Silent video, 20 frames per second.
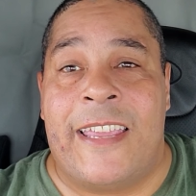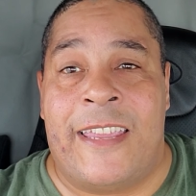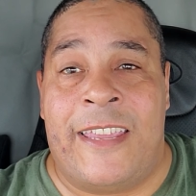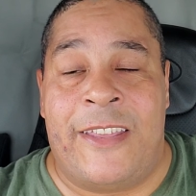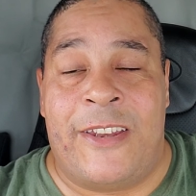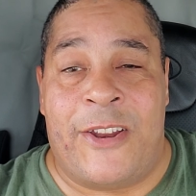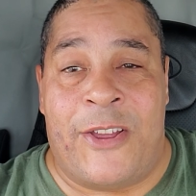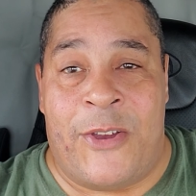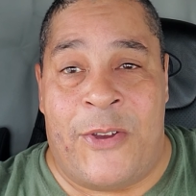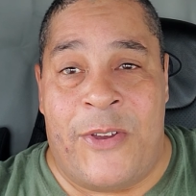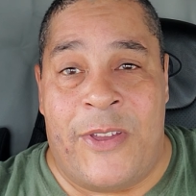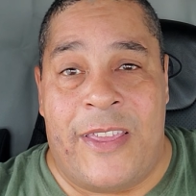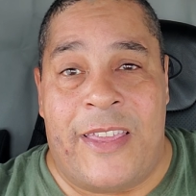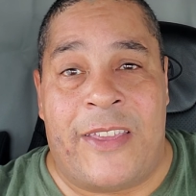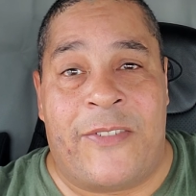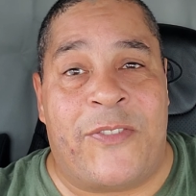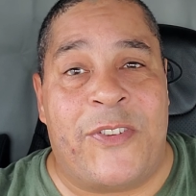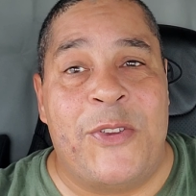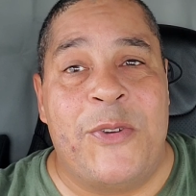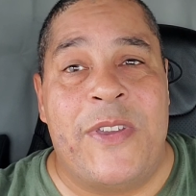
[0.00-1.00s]
you know,
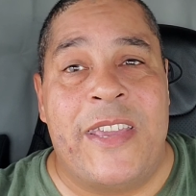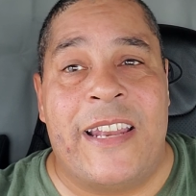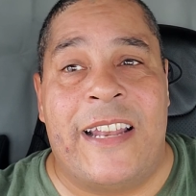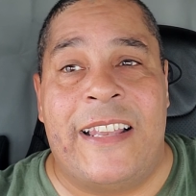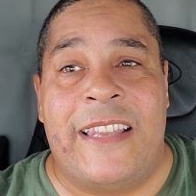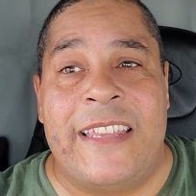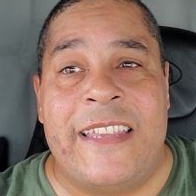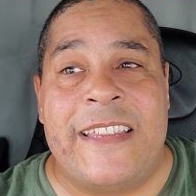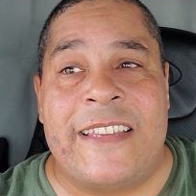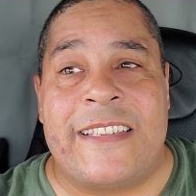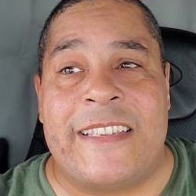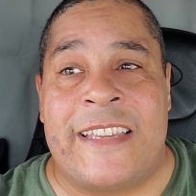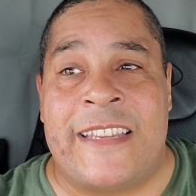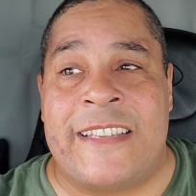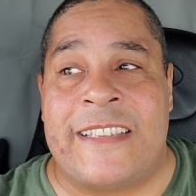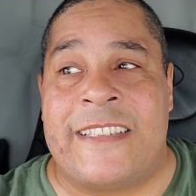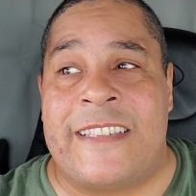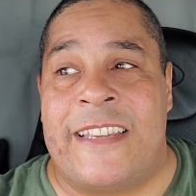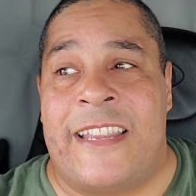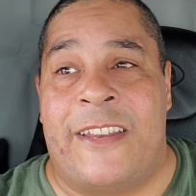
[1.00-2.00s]
if you get a lease
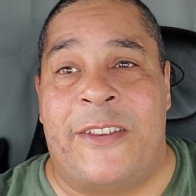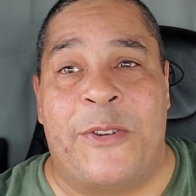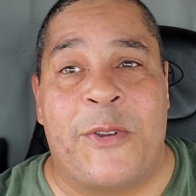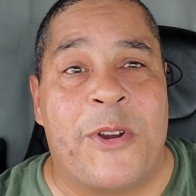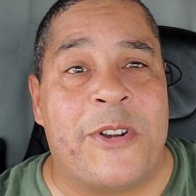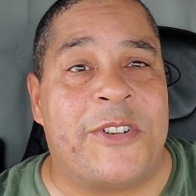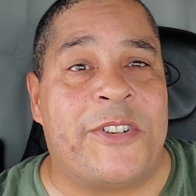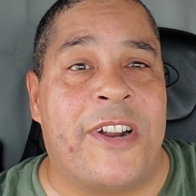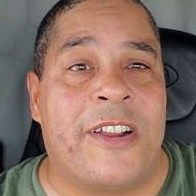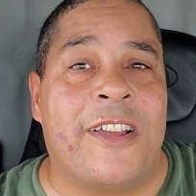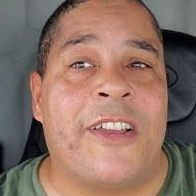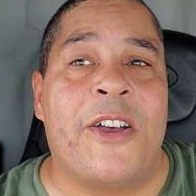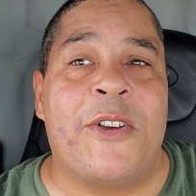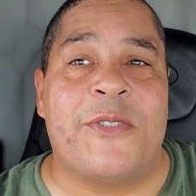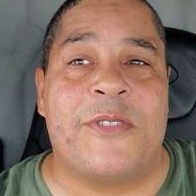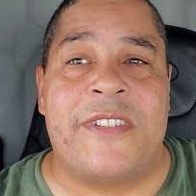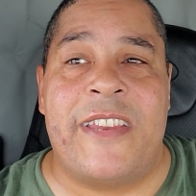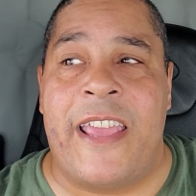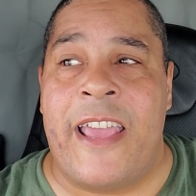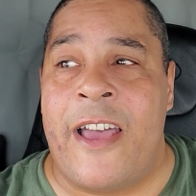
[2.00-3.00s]
and, and your truck
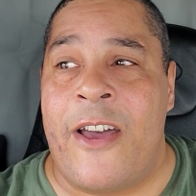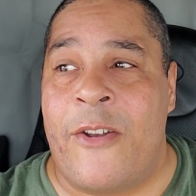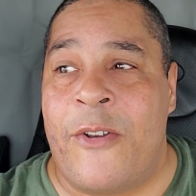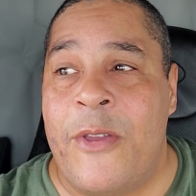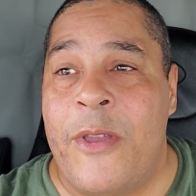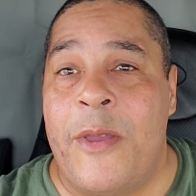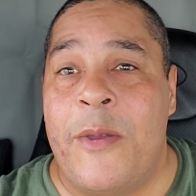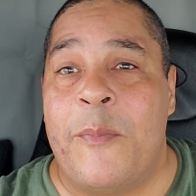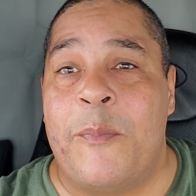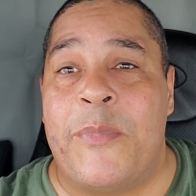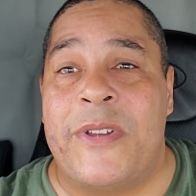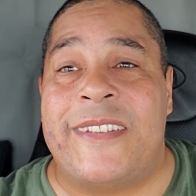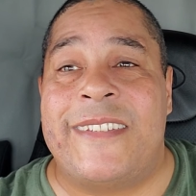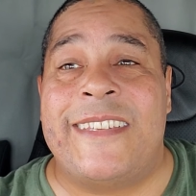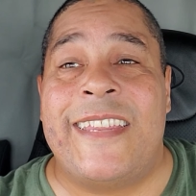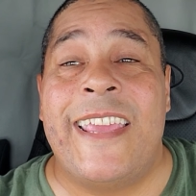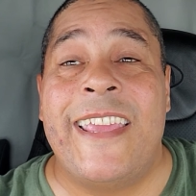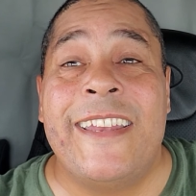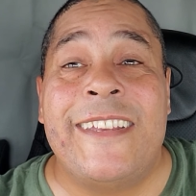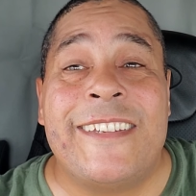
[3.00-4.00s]
goes down,
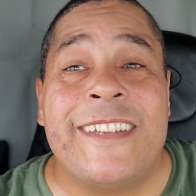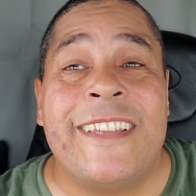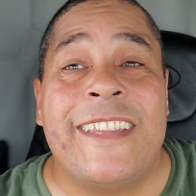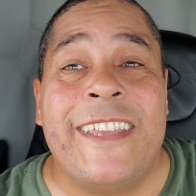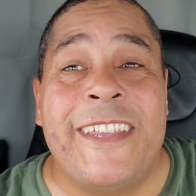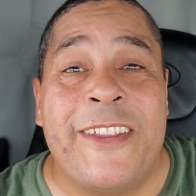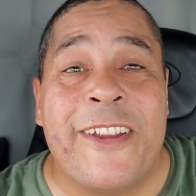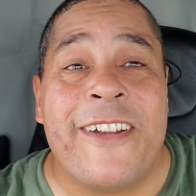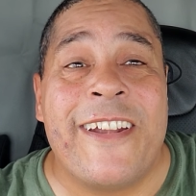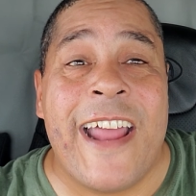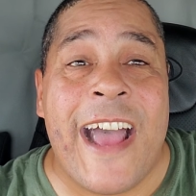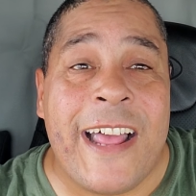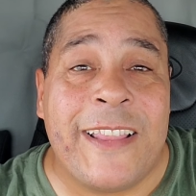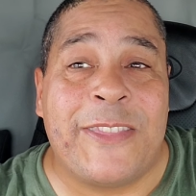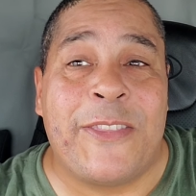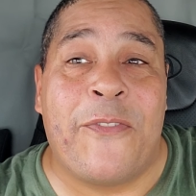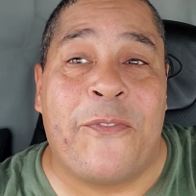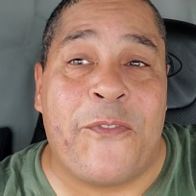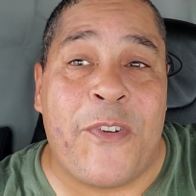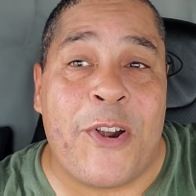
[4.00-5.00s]
potentially you're
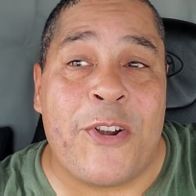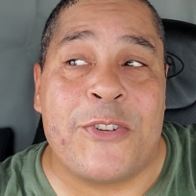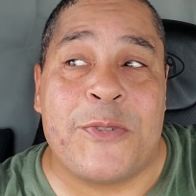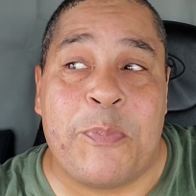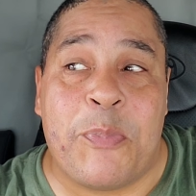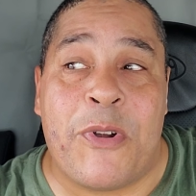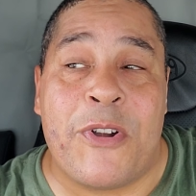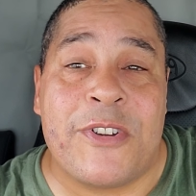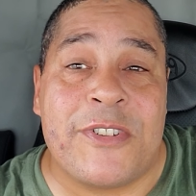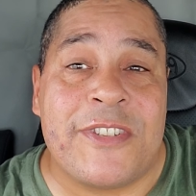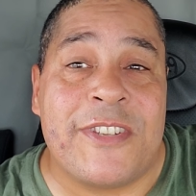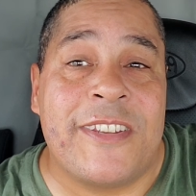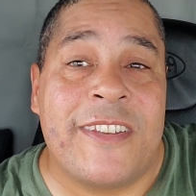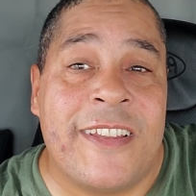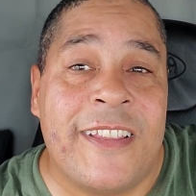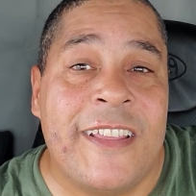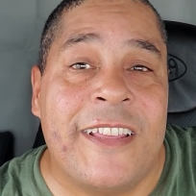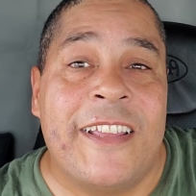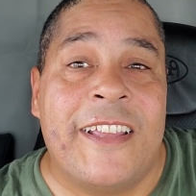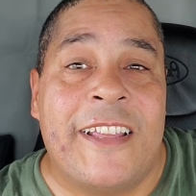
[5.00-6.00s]
not the first
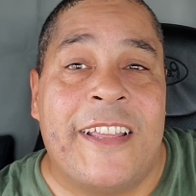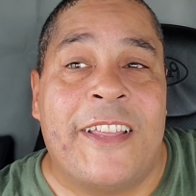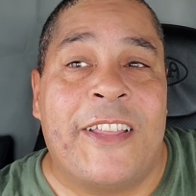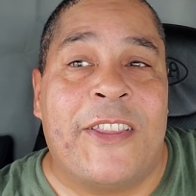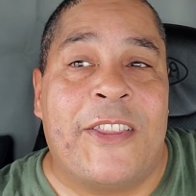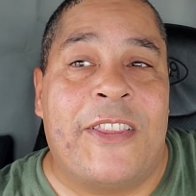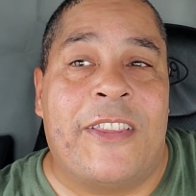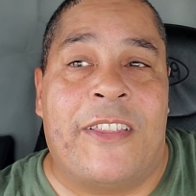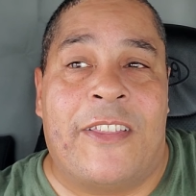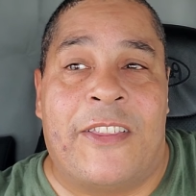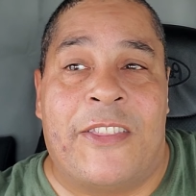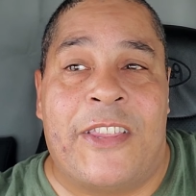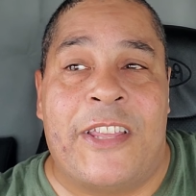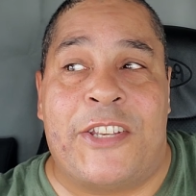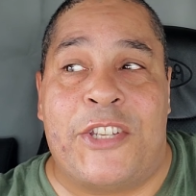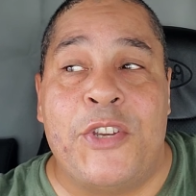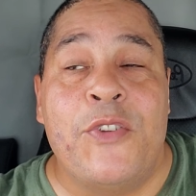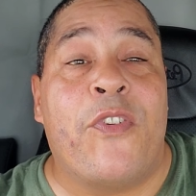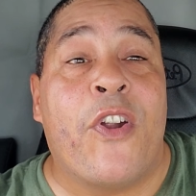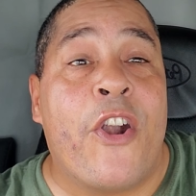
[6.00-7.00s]
person
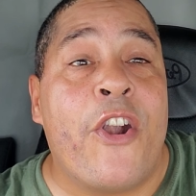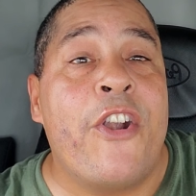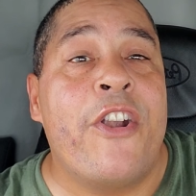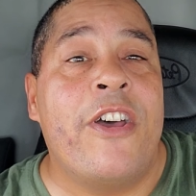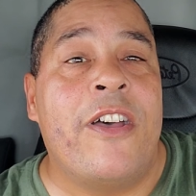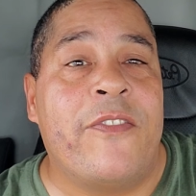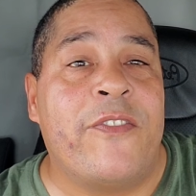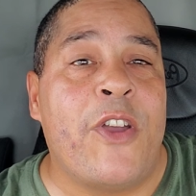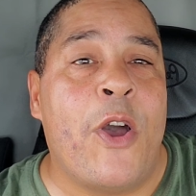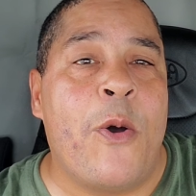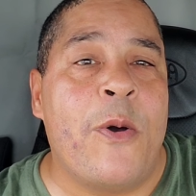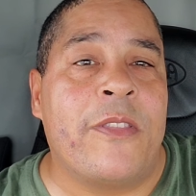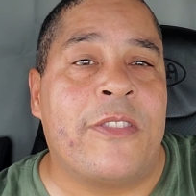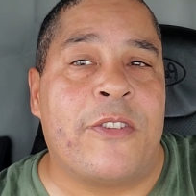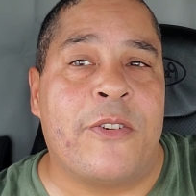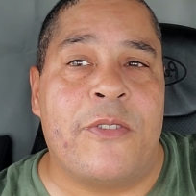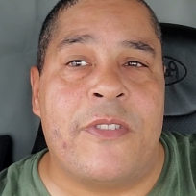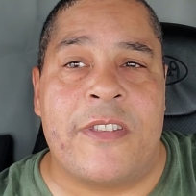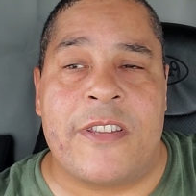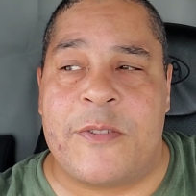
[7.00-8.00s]
that you've heard of going
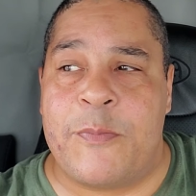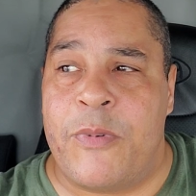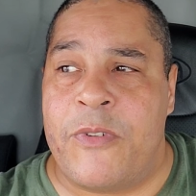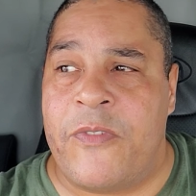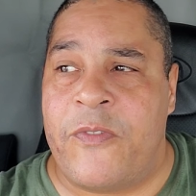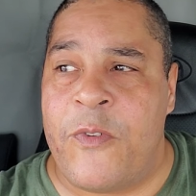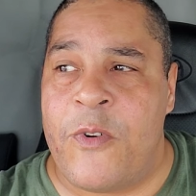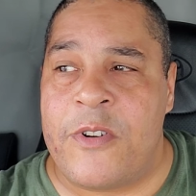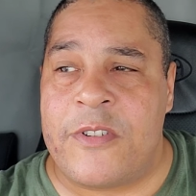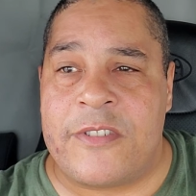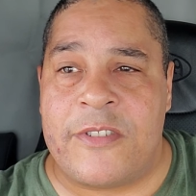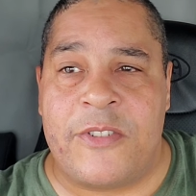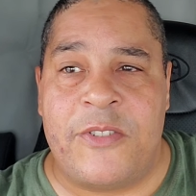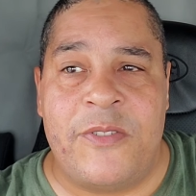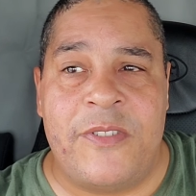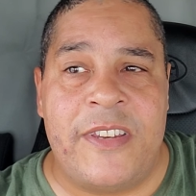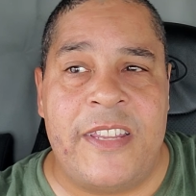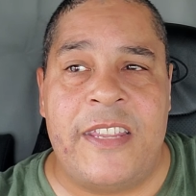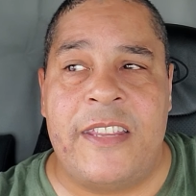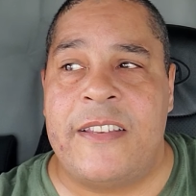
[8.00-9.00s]
through this before. So
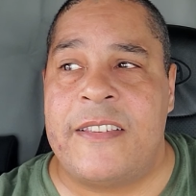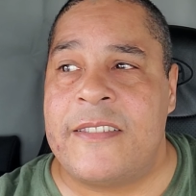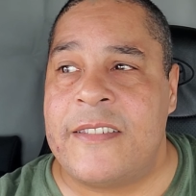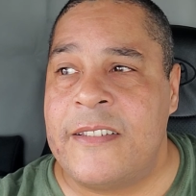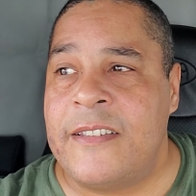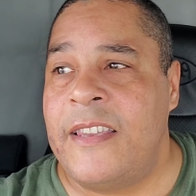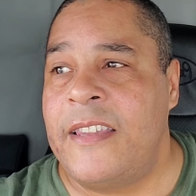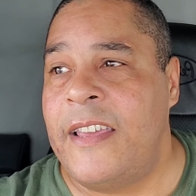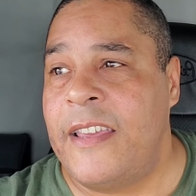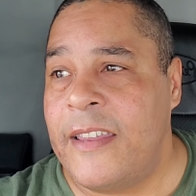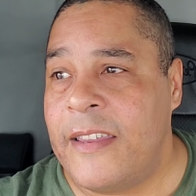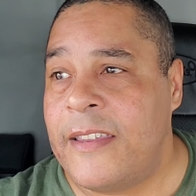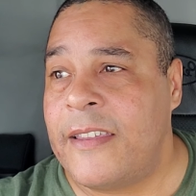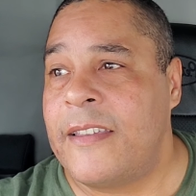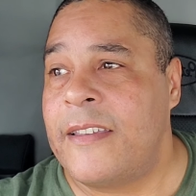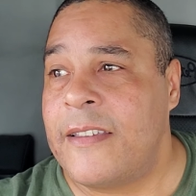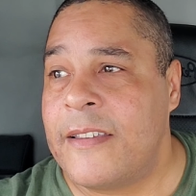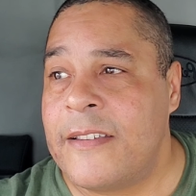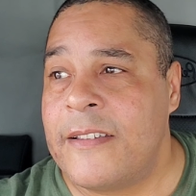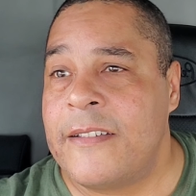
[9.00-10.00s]
you need to like
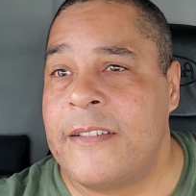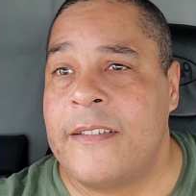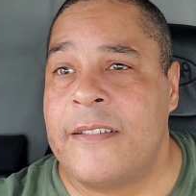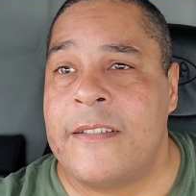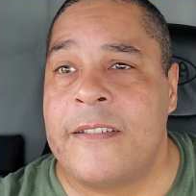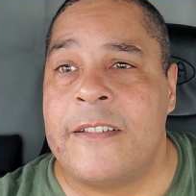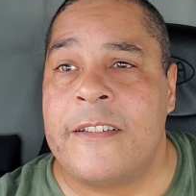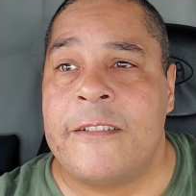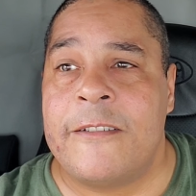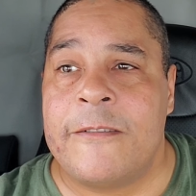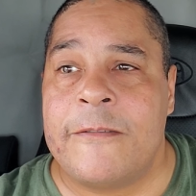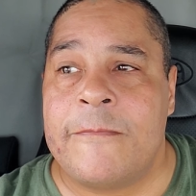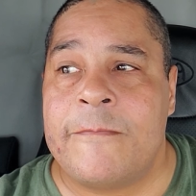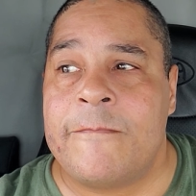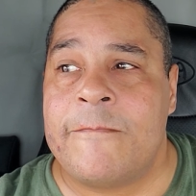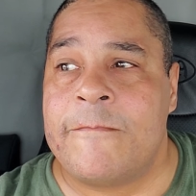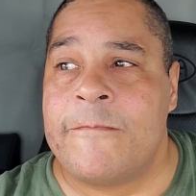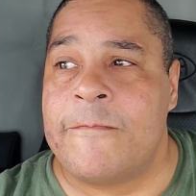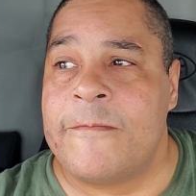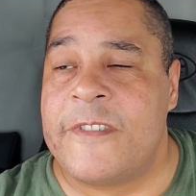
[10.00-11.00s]

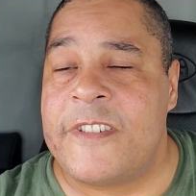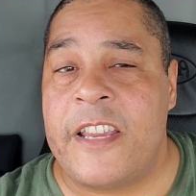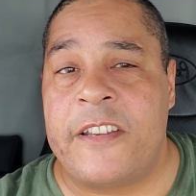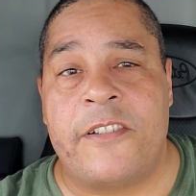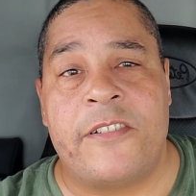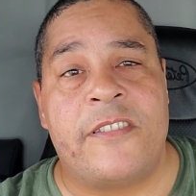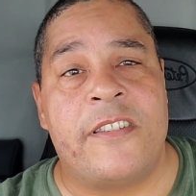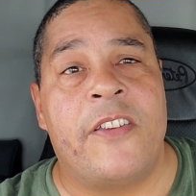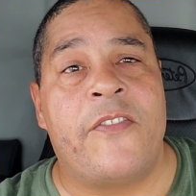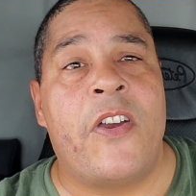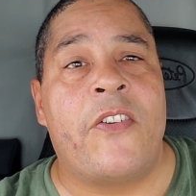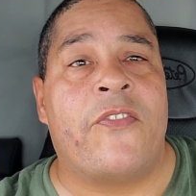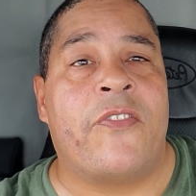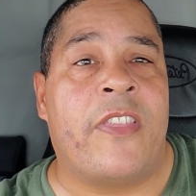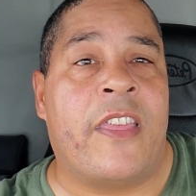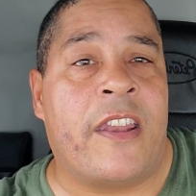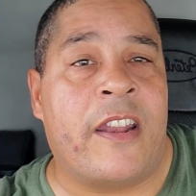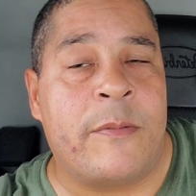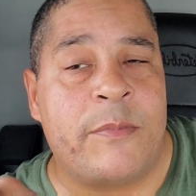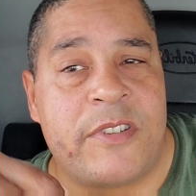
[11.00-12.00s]
set yourself up
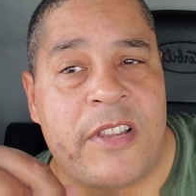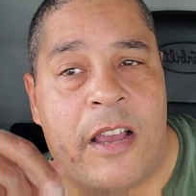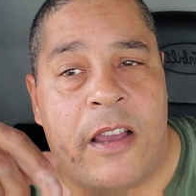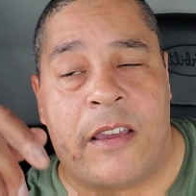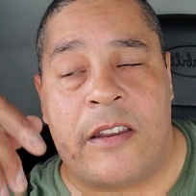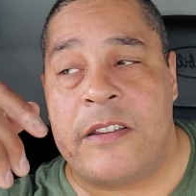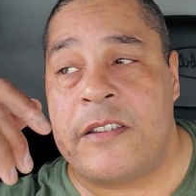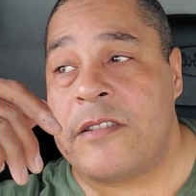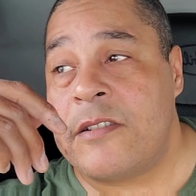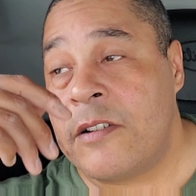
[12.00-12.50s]
for that. I'm talking in